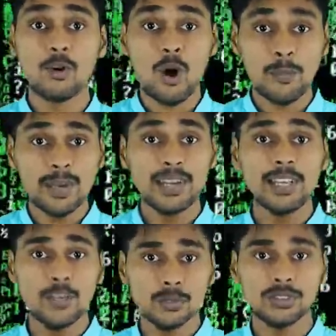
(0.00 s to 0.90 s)
commonly
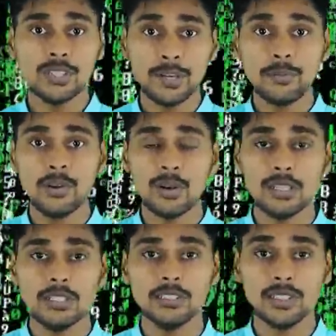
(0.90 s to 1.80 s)
used
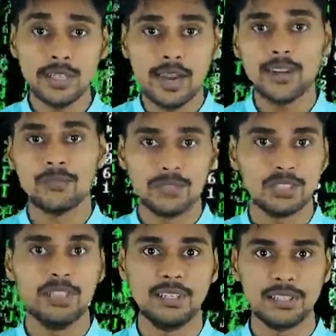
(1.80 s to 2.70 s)
terminologies in
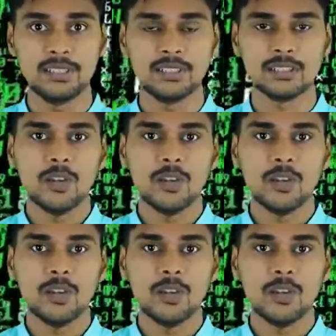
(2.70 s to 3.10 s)
artificial intelligence.